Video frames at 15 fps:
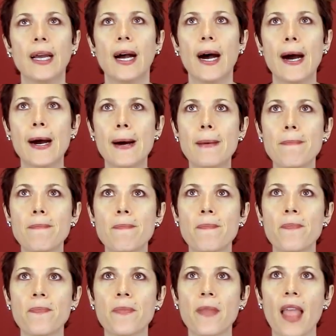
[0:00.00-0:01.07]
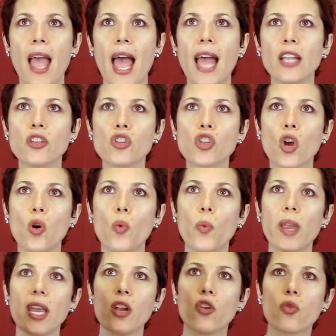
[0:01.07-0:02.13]
Um, and so
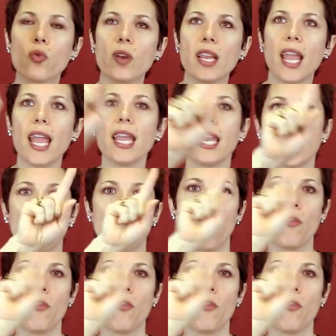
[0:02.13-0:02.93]
we created